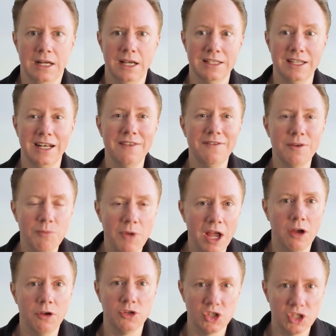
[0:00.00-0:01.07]
So that even my
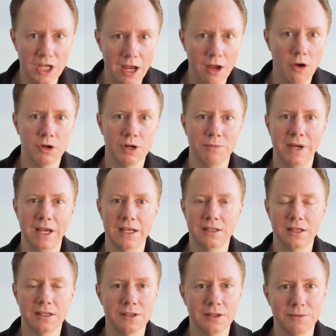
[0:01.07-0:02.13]
own shareholder base,
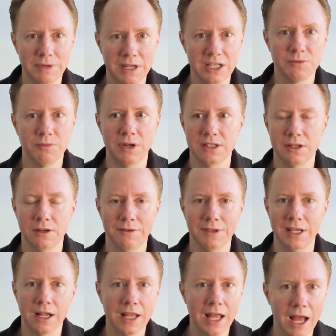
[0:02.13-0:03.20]
I sort of pinch myself and
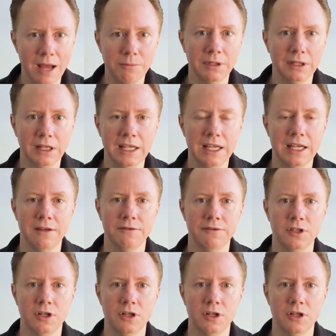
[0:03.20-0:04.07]
I can't believe,